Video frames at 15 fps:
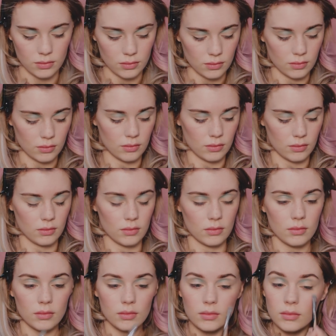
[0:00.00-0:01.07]

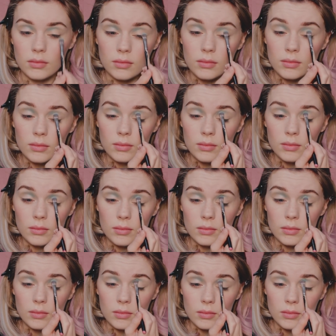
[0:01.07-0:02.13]

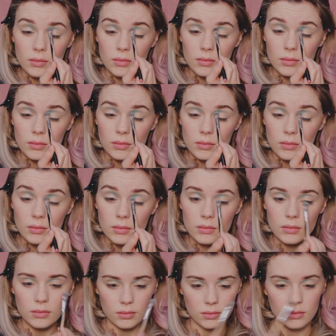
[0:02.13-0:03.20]

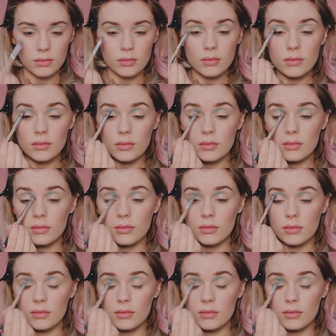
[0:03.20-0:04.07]
(silence)